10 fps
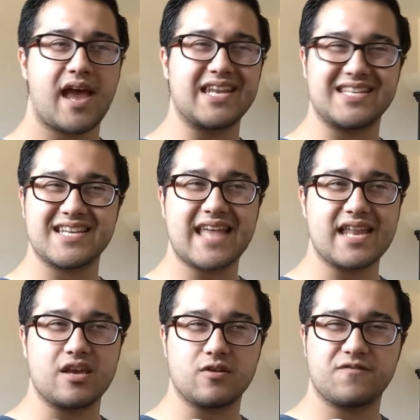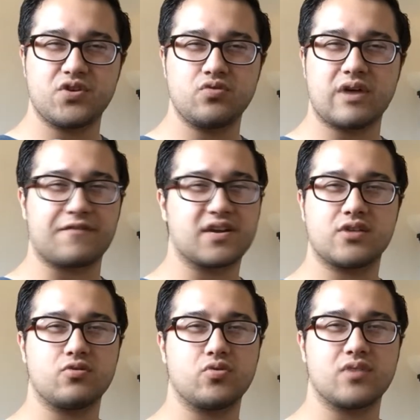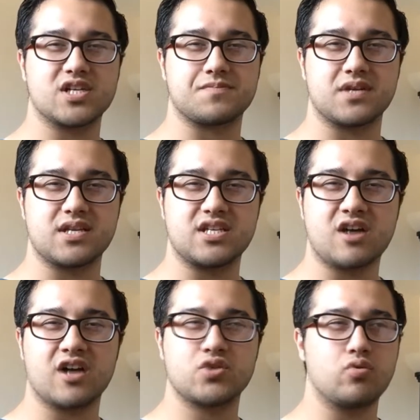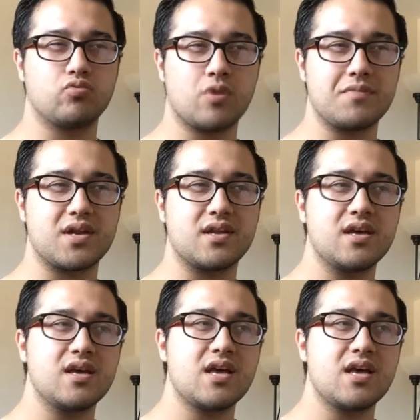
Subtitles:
and he did that interview. I forget who it was, but he talked to a woman.